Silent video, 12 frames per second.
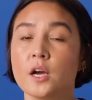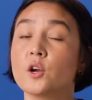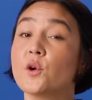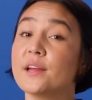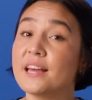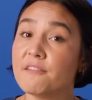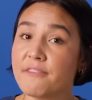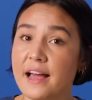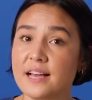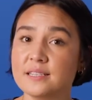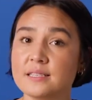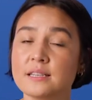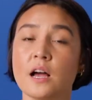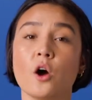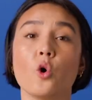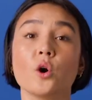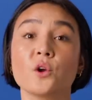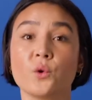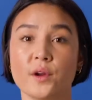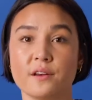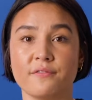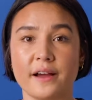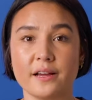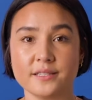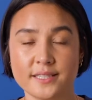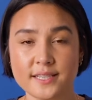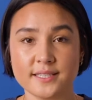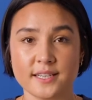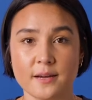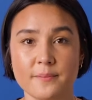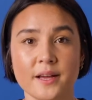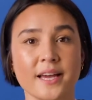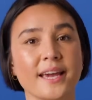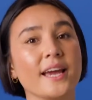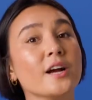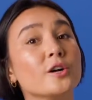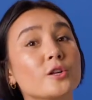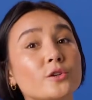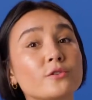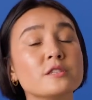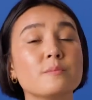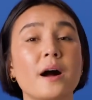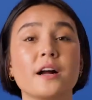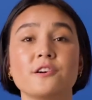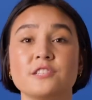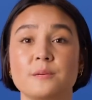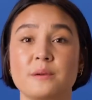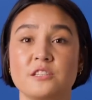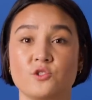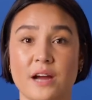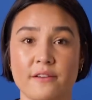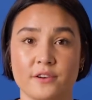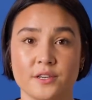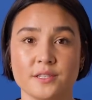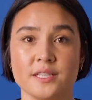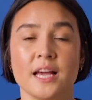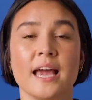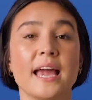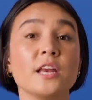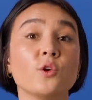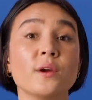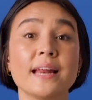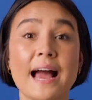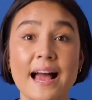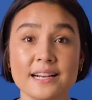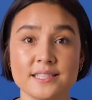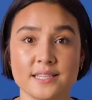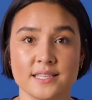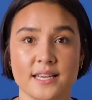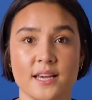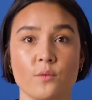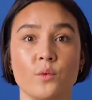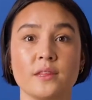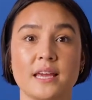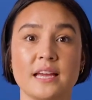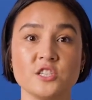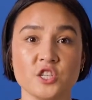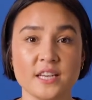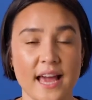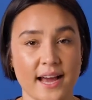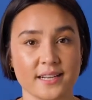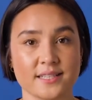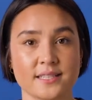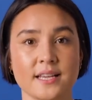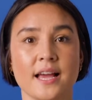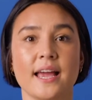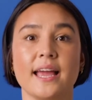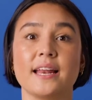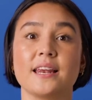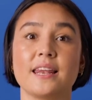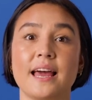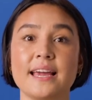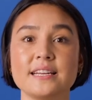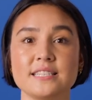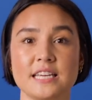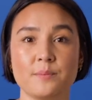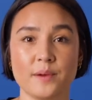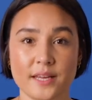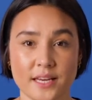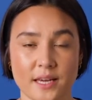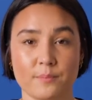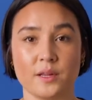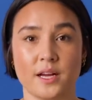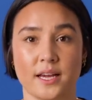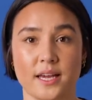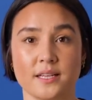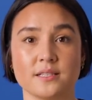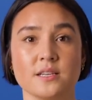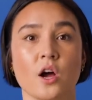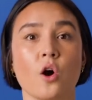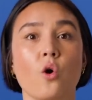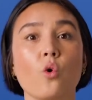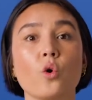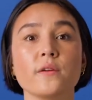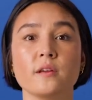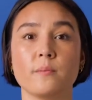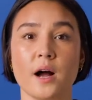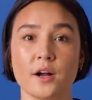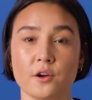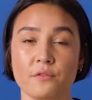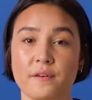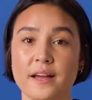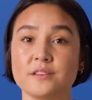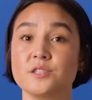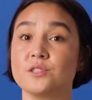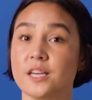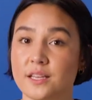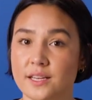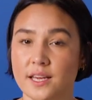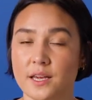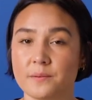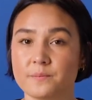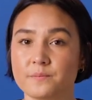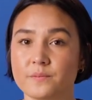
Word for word: GridFS, or Grid File System, includes MongoDB drivers, and you can access it with Nginx and LiteTPD plugins or the MongoFiles utility.